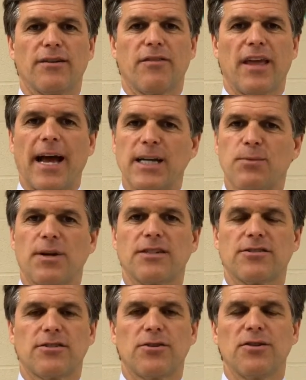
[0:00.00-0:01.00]
of the Aspen
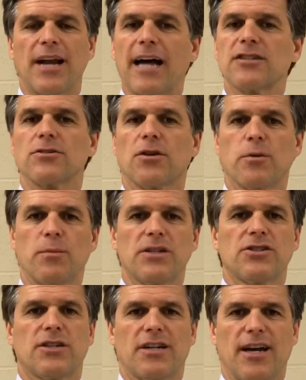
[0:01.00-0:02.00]
Institute National
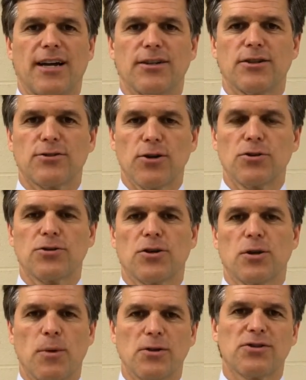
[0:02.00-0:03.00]
Commission on
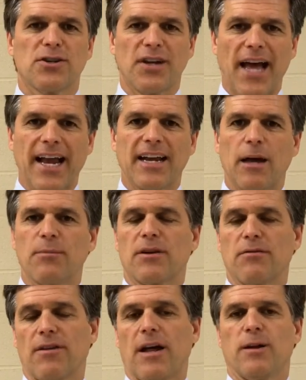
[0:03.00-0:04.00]
Social, Emotional, and Academic
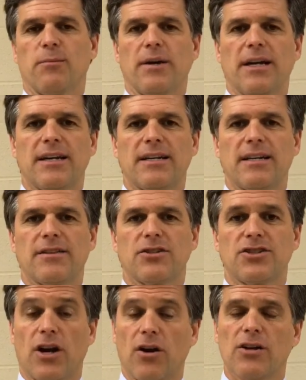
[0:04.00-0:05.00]
Development, and
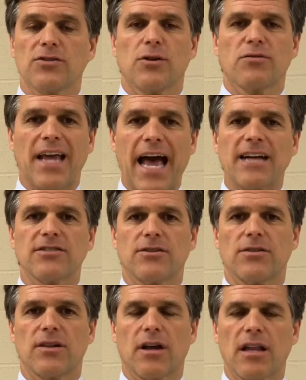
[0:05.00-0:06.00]
the chair also of
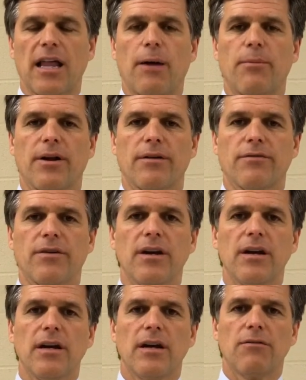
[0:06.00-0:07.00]
CASEL, the Collaborative
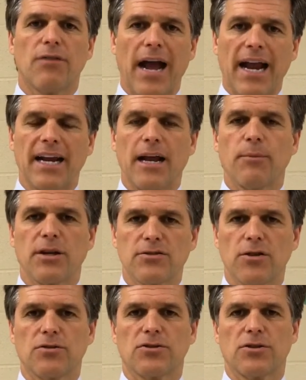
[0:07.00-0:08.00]
for Academic,
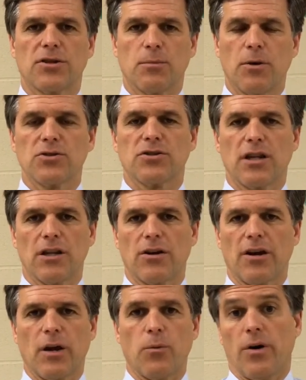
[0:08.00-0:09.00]
Social, and Emotional
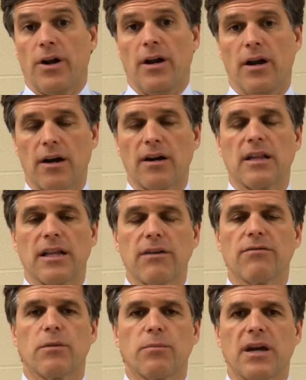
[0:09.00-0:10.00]
Learning. We're here in
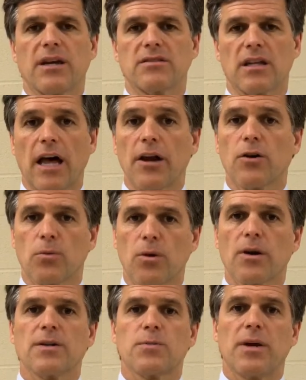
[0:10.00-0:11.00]
Cleveland because a lot of good
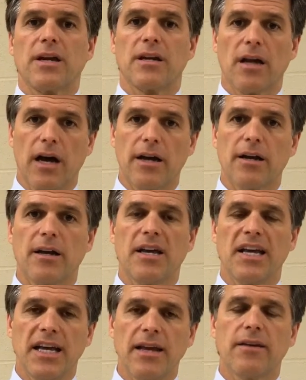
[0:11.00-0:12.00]
work is being done
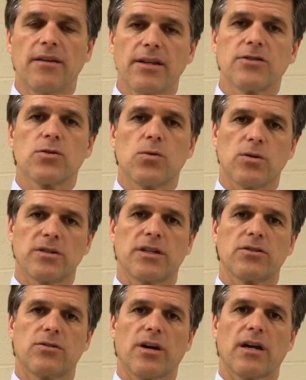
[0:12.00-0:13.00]
in this school
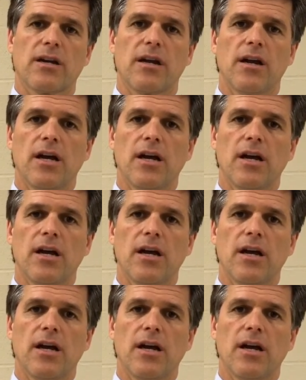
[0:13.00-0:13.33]
district